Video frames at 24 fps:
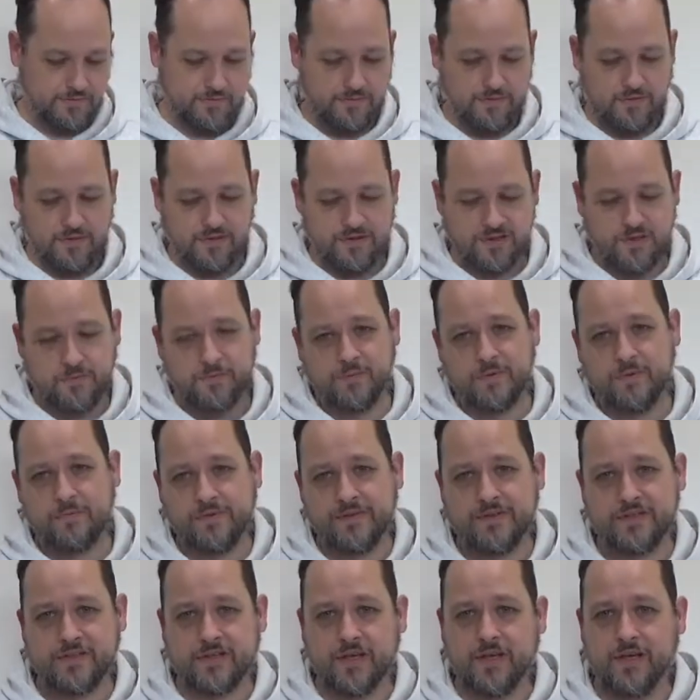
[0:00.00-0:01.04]
As you've
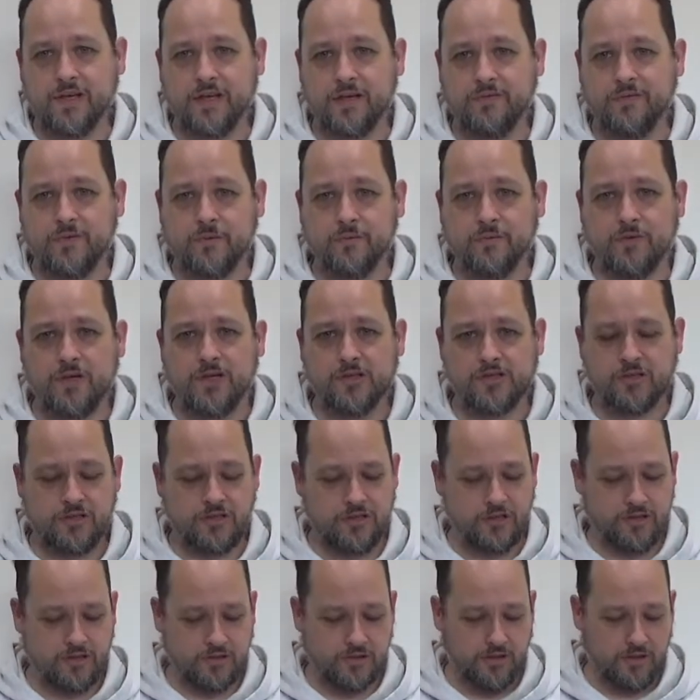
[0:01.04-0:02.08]
probably seen if you
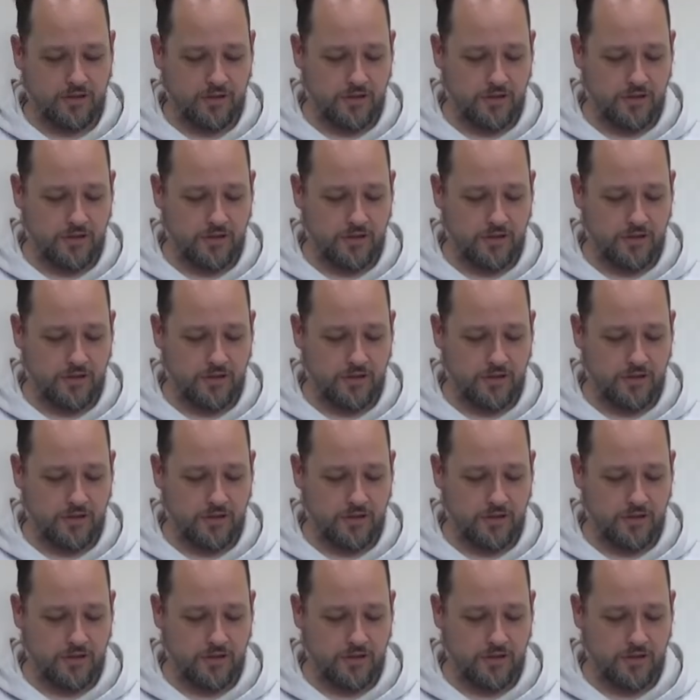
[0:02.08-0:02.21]
watch